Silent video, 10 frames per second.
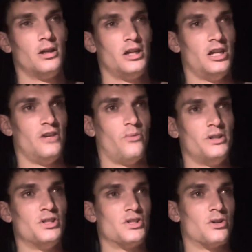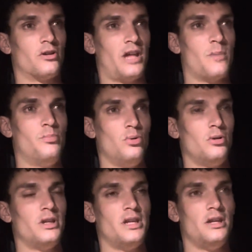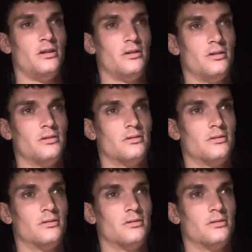if we just start like bullying